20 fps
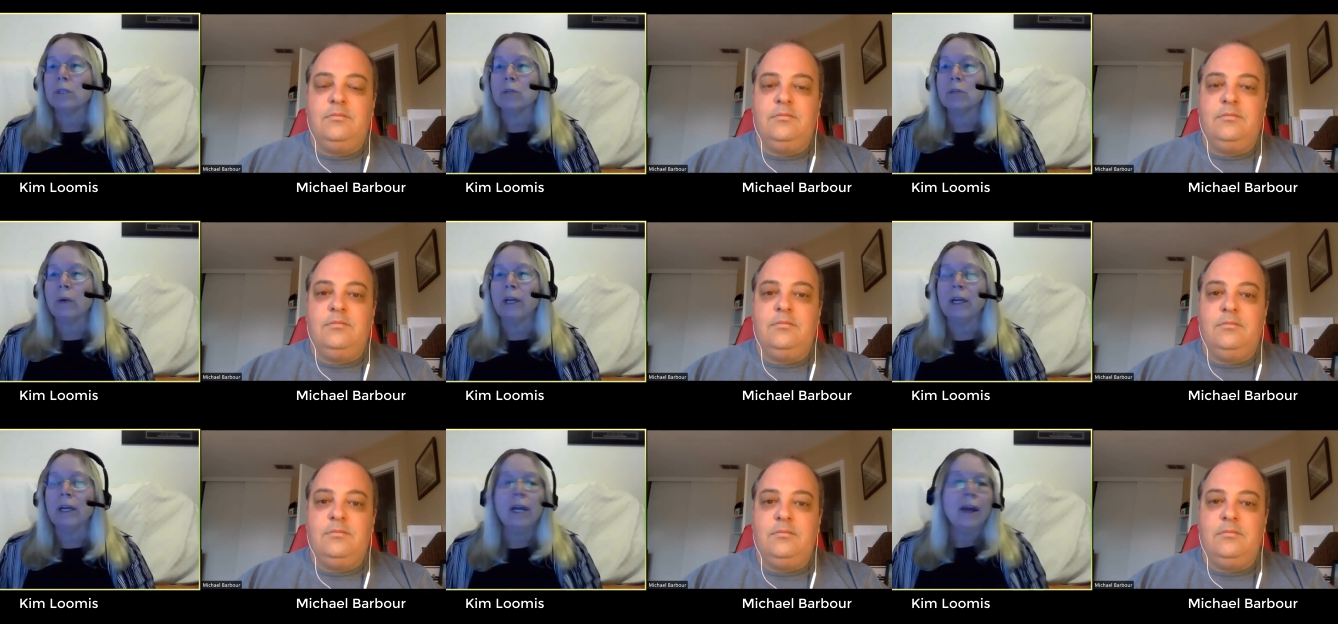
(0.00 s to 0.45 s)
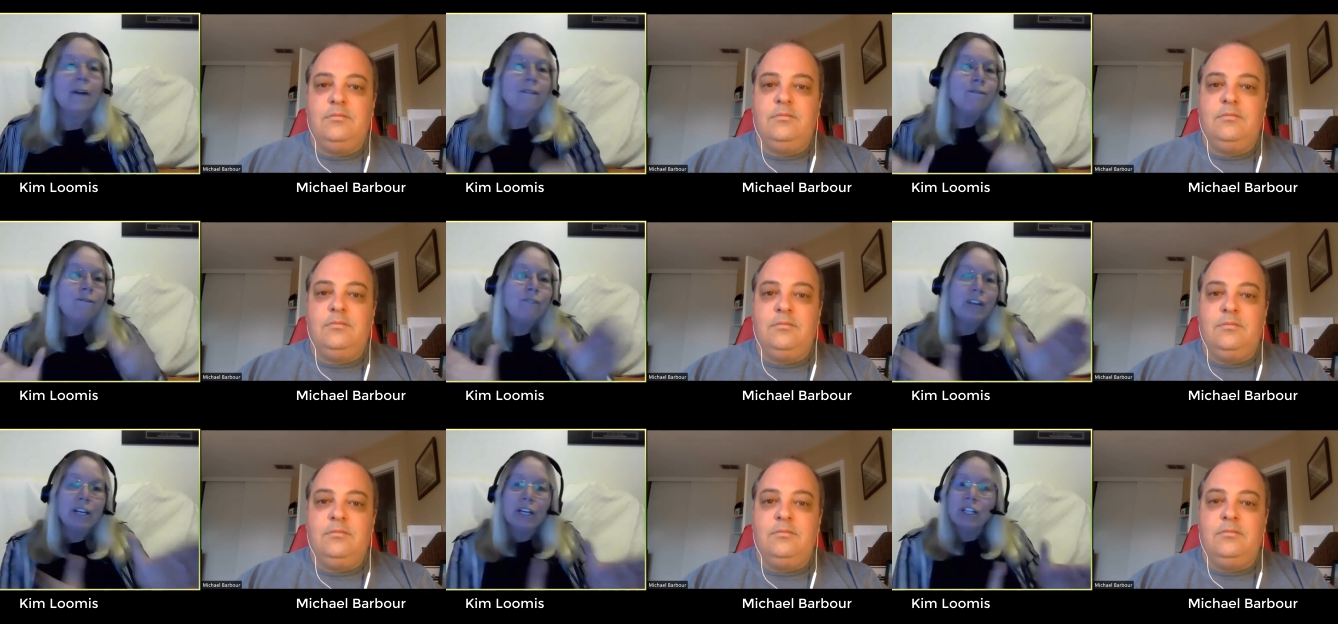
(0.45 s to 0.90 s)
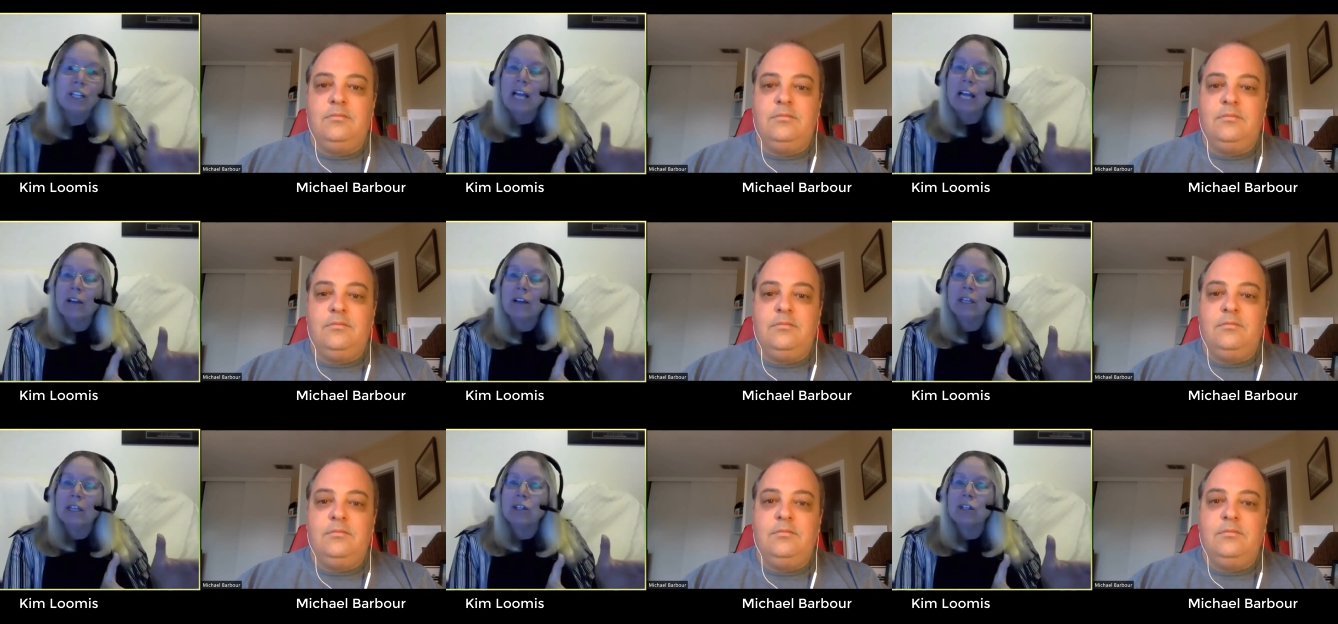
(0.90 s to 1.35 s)
Speaker 1: As we finish
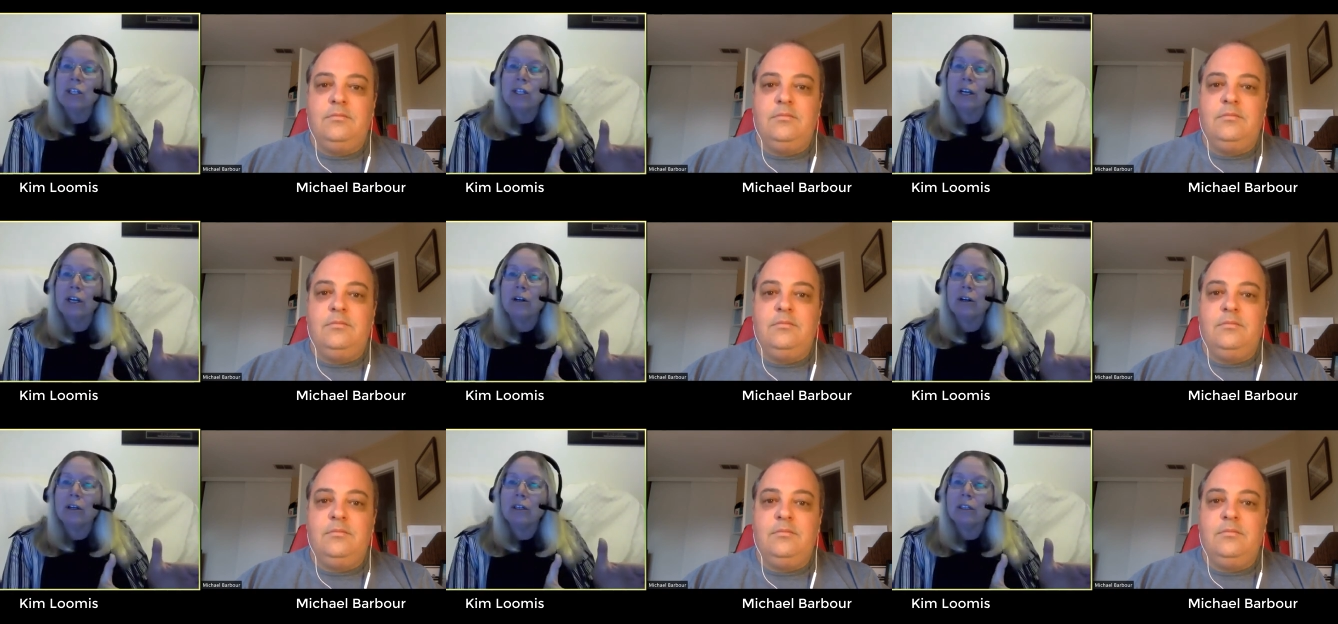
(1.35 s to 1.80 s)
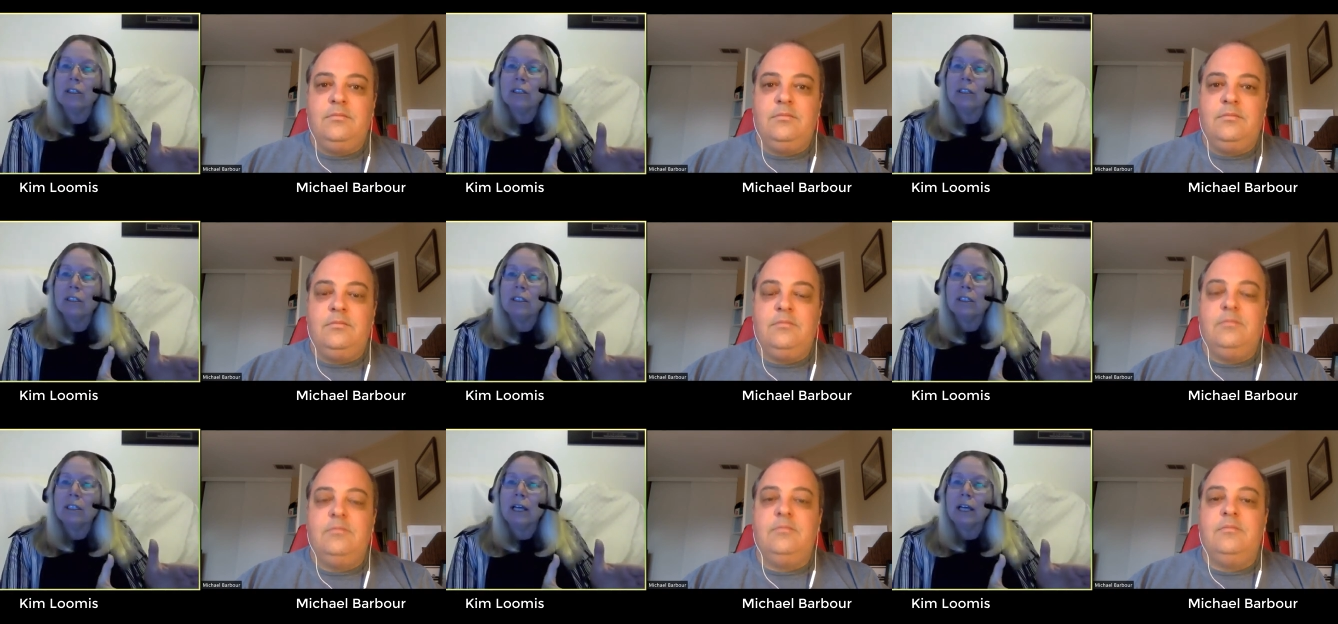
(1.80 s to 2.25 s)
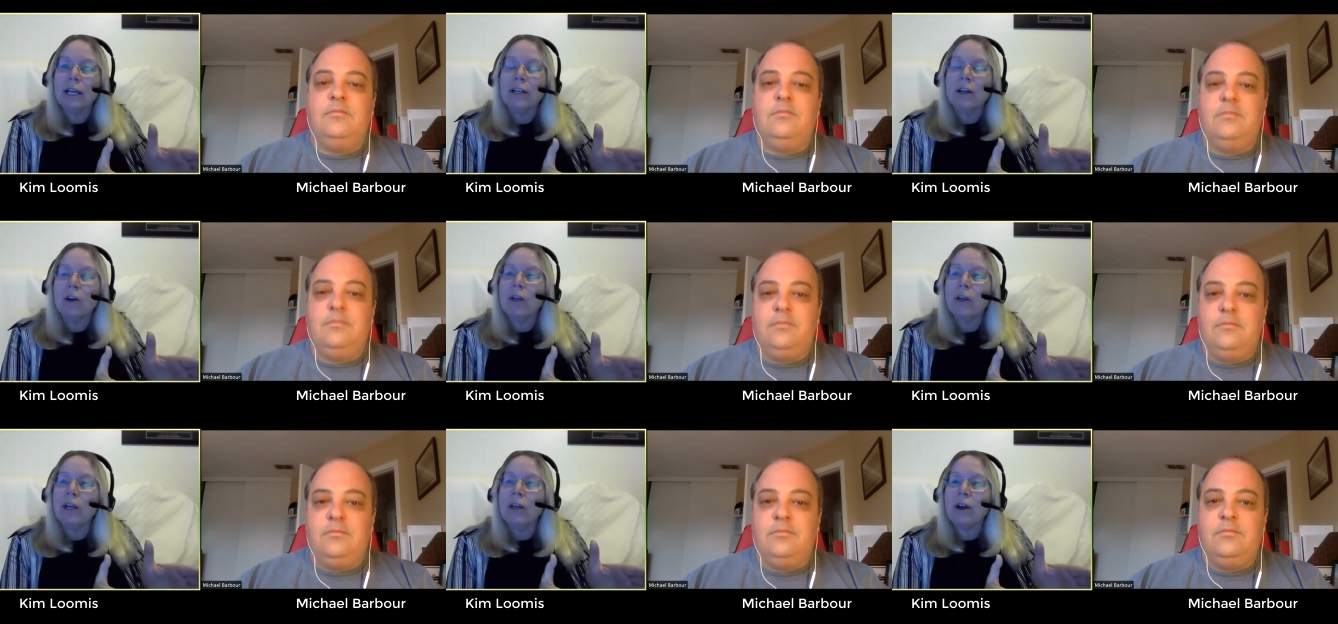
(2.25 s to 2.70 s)
out this year, I
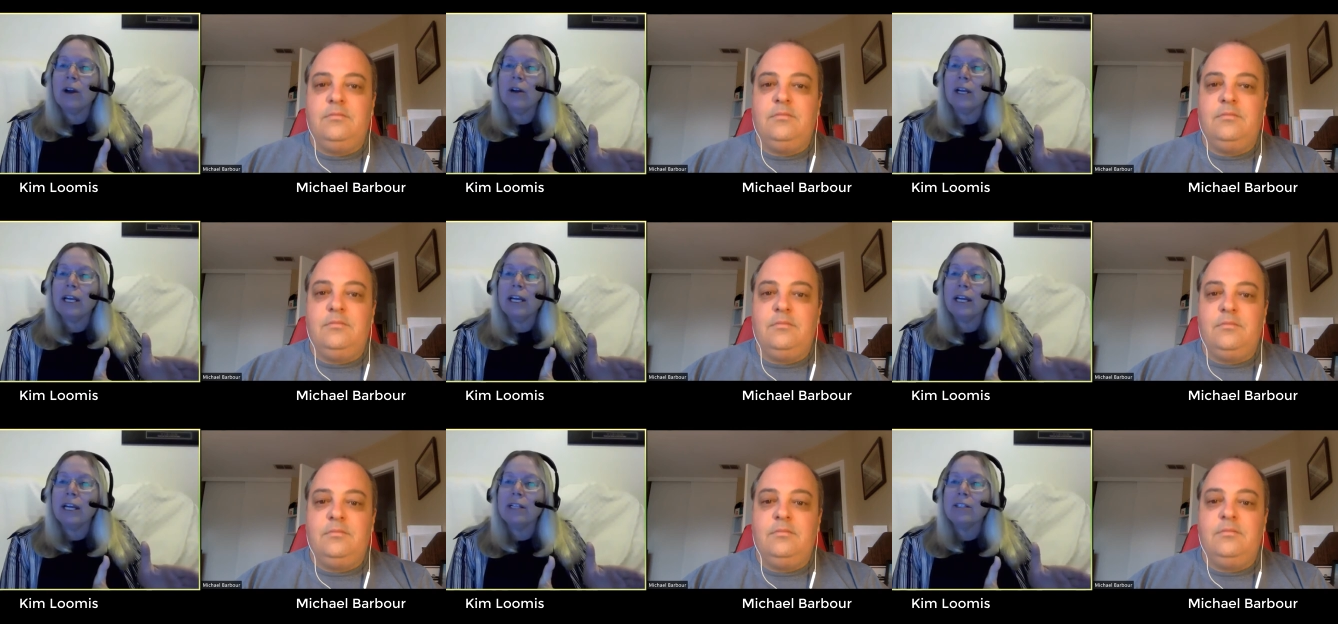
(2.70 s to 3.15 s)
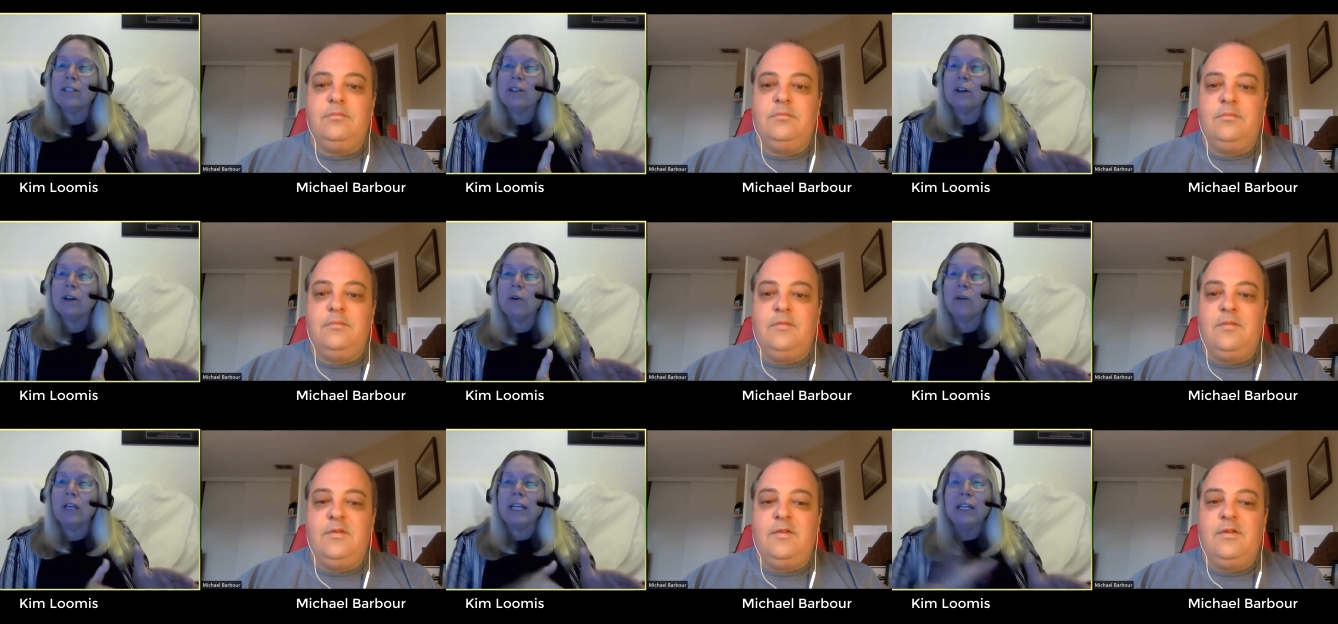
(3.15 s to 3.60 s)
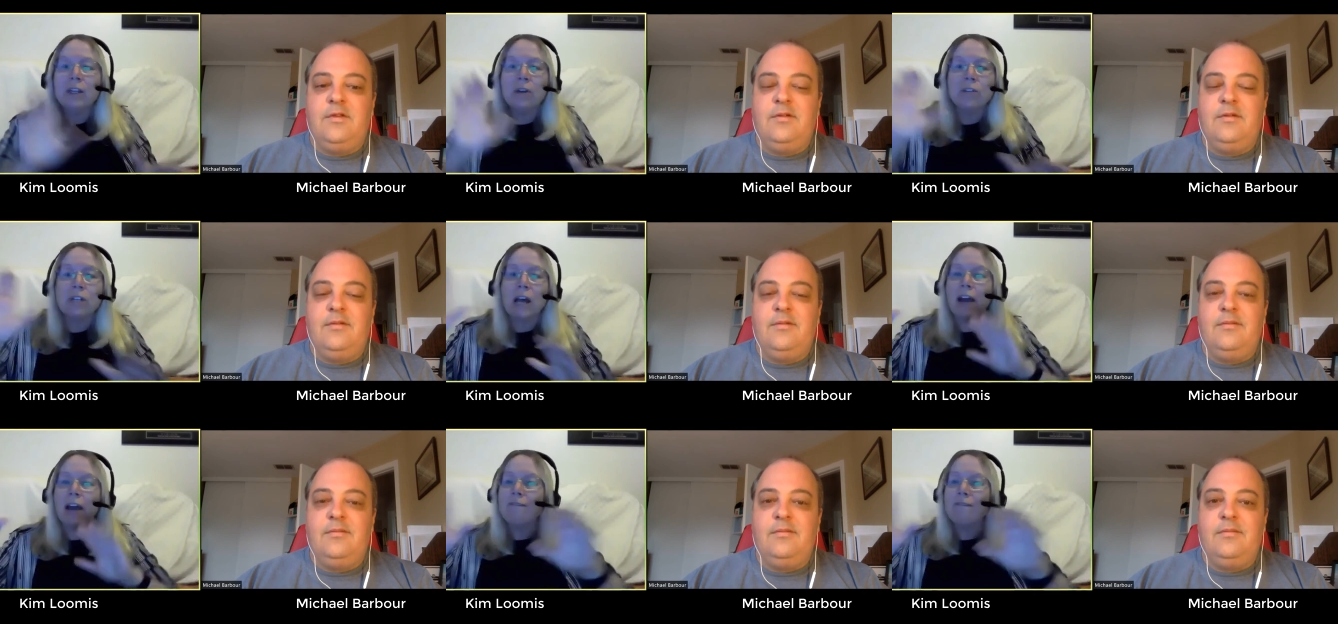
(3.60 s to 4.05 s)
know that our kids, you know, need
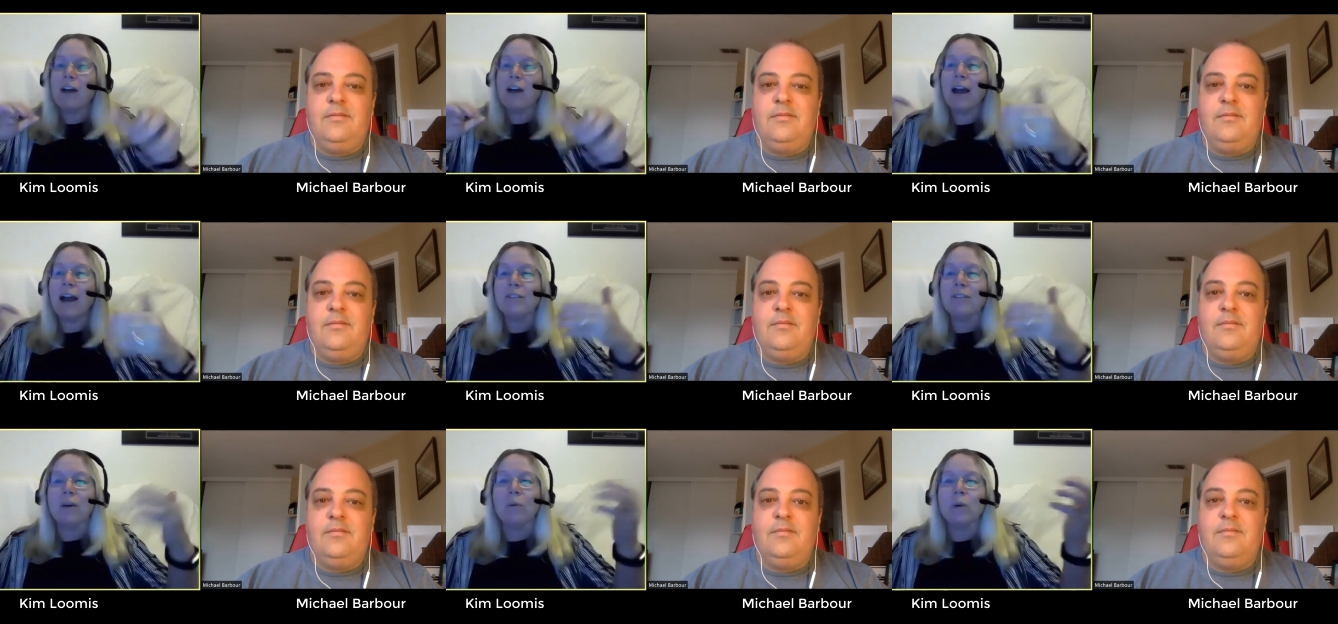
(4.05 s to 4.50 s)
those high fives.